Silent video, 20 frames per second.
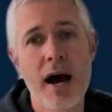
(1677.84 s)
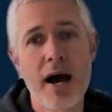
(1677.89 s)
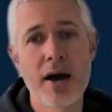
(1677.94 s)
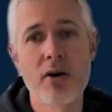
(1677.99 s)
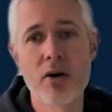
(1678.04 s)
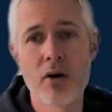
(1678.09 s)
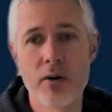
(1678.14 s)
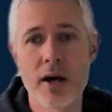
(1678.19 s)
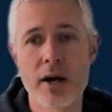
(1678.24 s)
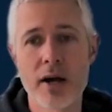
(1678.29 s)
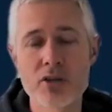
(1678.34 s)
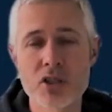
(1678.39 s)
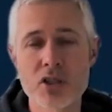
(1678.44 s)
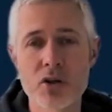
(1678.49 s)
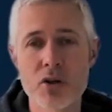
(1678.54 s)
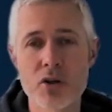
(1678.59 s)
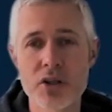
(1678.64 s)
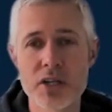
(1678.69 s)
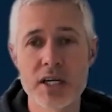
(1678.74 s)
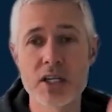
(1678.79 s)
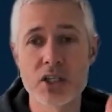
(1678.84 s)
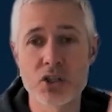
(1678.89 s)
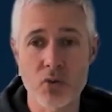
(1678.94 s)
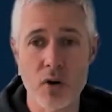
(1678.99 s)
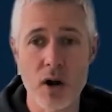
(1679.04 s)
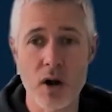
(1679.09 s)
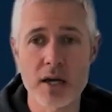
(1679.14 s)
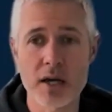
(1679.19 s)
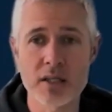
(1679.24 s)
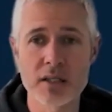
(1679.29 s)
I don't know. I just don't think it's
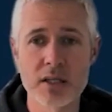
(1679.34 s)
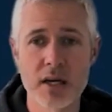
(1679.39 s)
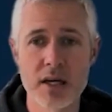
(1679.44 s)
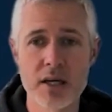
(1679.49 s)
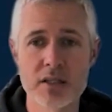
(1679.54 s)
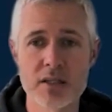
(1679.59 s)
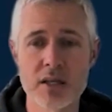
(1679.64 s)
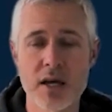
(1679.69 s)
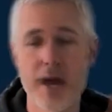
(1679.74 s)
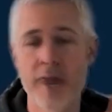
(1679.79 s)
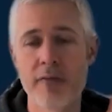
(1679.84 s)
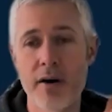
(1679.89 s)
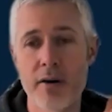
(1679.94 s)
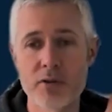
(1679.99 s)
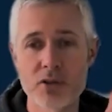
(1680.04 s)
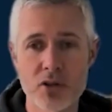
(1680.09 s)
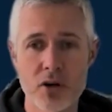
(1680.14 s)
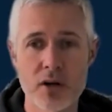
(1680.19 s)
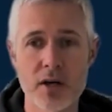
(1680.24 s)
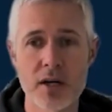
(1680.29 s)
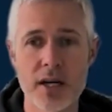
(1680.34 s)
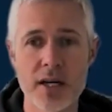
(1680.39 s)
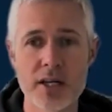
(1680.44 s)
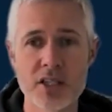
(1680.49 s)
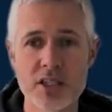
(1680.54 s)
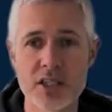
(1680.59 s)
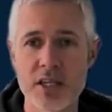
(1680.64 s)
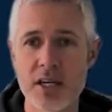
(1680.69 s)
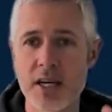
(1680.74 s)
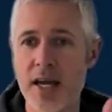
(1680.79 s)
rocket science. If I was starting an
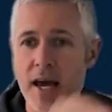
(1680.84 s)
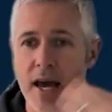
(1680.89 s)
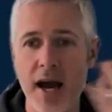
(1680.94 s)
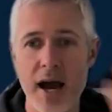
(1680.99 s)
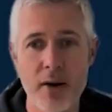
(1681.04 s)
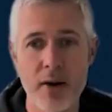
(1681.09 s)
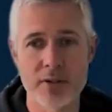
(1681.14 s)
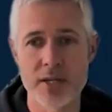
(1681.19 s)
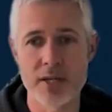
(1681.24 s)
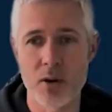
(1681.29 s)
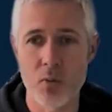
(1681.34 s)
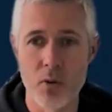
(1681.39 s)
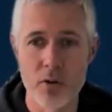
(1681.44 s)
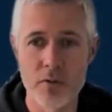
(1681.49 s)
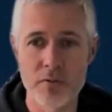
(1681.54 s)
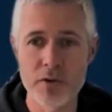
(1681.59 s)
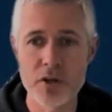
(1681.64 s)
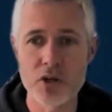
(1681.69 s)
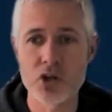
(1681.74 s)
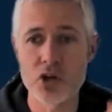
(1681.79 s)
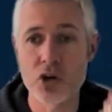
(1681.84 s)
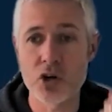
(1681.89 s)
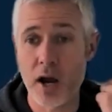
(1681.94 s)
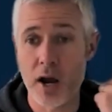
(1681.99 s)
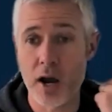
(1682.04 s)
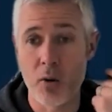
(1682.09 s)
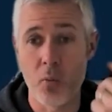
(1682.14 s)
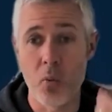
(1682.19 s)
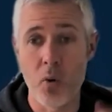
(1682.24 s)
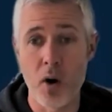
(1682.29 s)
agency today, I would take one feature.
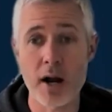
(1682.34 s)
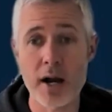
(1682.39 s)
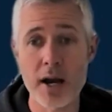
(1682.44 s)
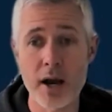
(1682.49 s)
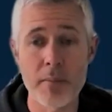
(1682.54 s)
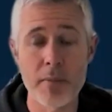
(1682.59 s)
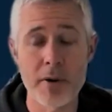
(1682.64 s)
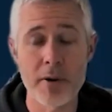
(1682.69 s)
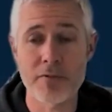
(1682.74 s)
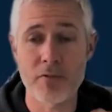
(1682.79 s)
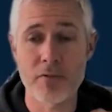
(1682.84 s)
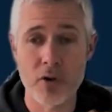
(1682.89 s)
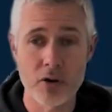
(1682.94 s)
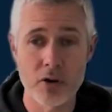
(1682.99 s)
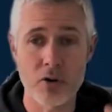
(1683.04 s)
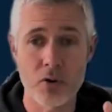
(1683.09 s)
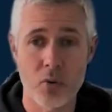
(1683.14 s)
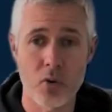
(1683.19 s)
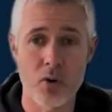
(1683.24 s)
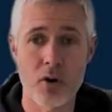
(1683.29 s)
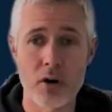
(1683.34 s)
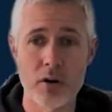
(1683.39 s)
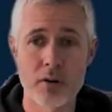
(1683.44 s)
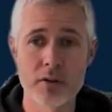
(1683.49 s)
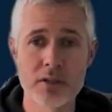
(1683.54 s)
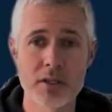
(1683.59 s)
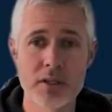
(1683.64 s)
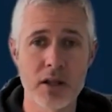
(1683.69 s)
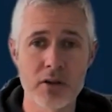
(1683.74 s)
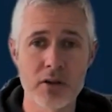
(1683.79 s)
I'd walk out my front door.
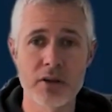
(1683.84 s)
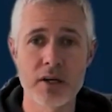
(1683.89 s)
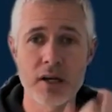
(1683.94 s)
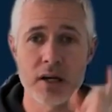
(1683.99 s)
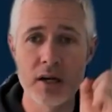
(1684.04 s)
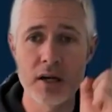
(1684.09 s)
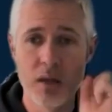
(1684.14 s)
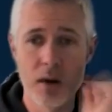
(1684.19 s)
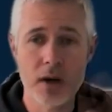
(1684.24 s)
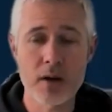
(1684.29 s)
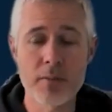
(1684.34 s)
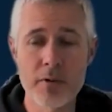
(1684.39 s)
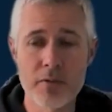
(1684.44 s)
That's the other thing. Walk